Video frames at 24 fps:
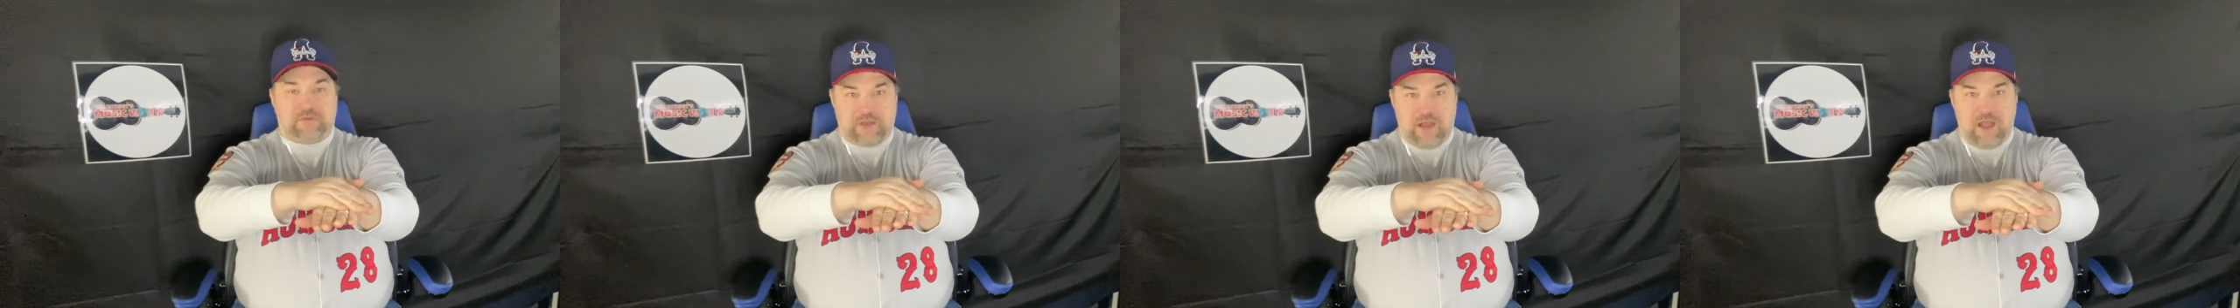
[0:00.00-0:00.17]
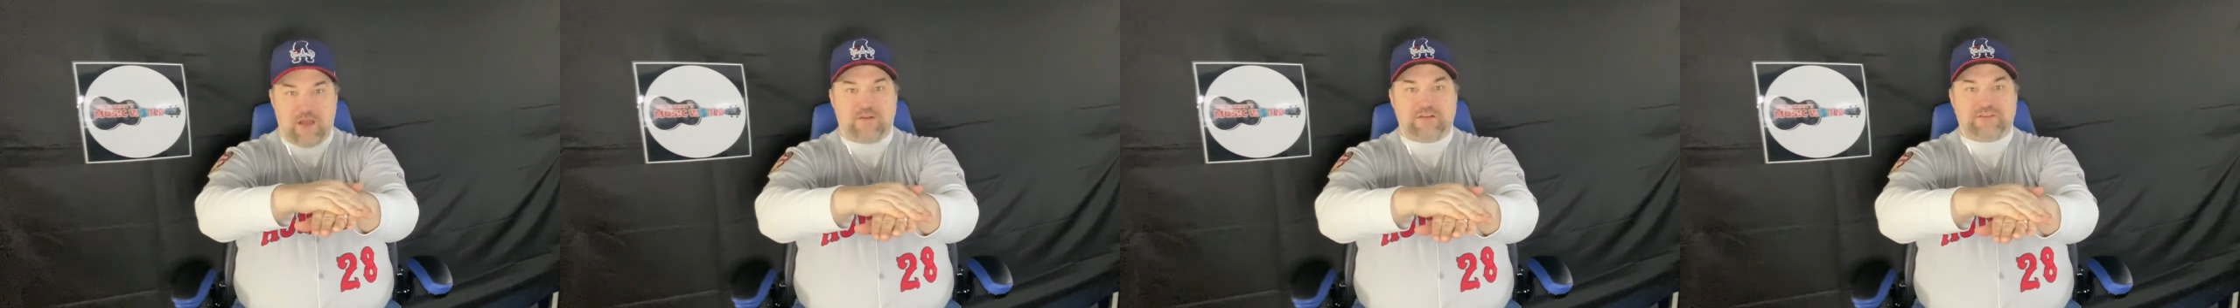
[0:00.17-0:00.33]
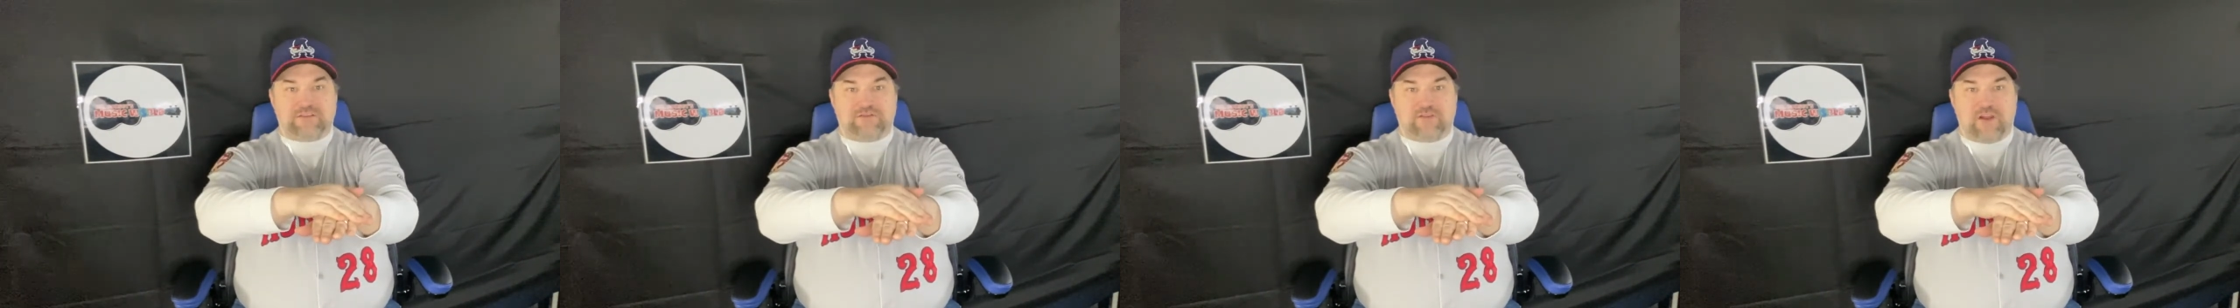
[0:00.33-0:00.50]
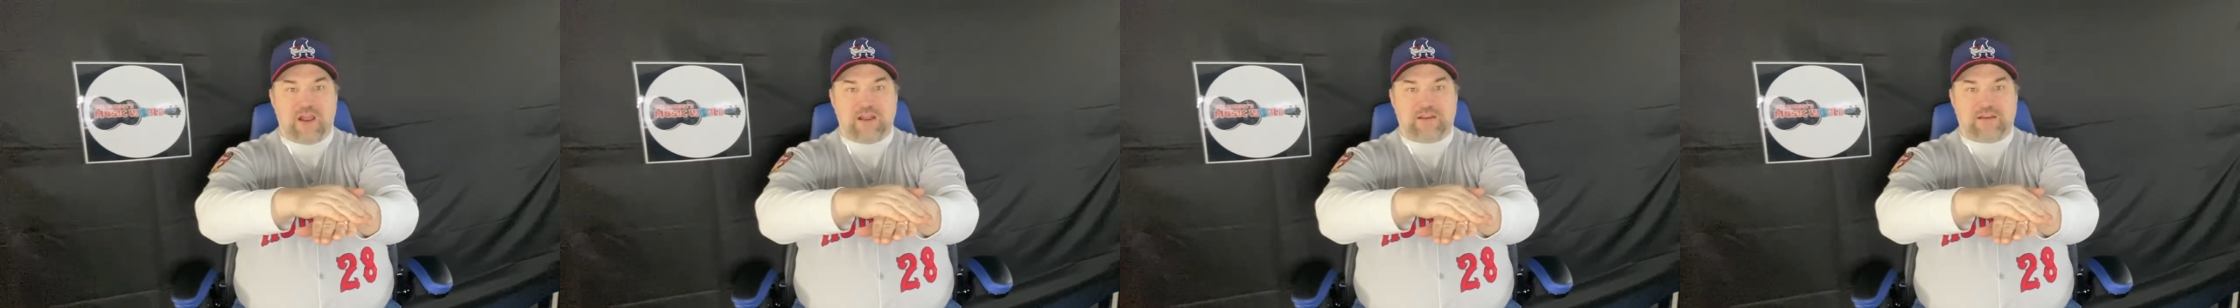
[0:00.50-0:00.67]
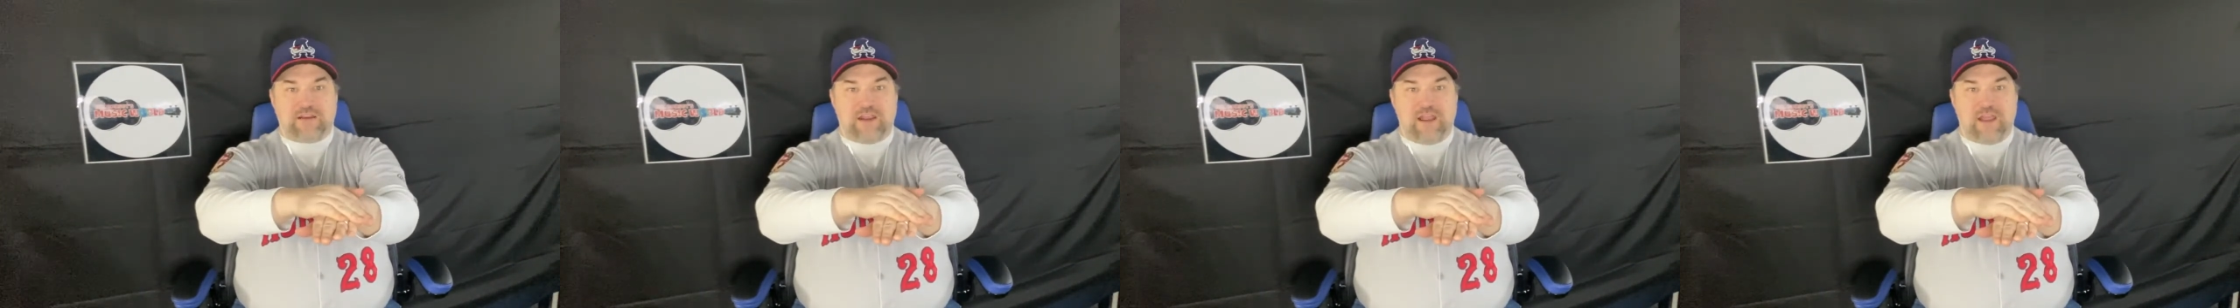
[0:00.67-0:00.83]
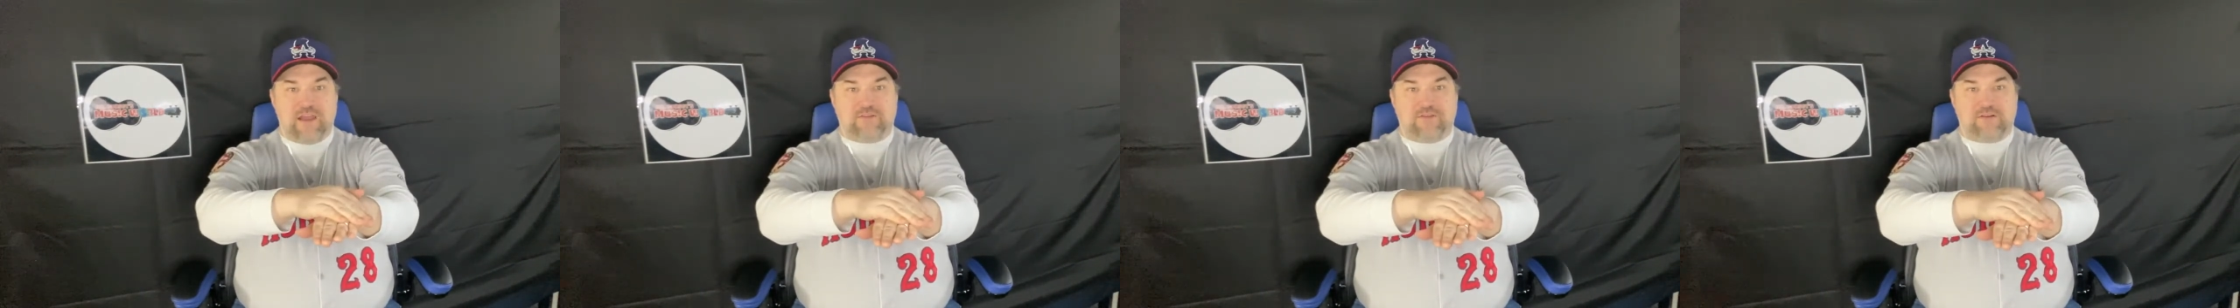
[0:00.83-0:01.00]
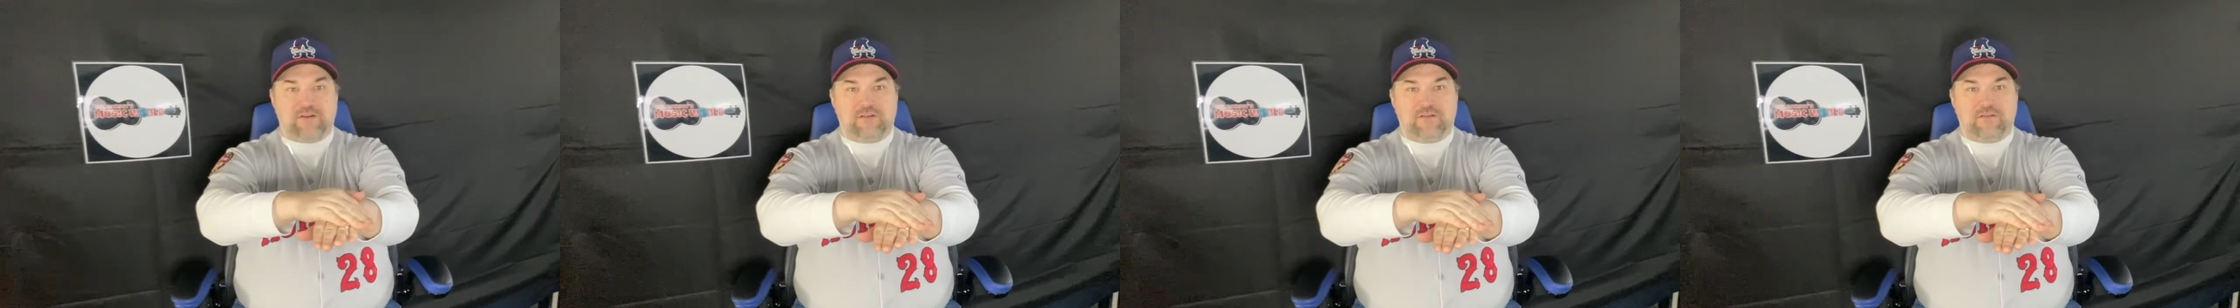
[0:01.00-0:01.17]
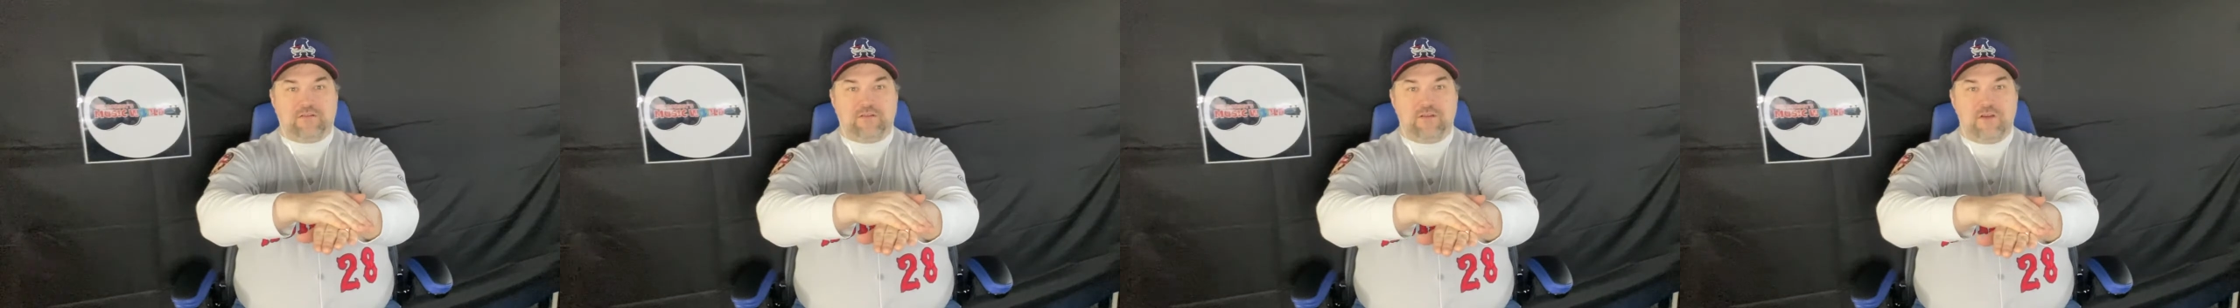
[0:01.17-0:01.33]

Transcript: Now let's try it together.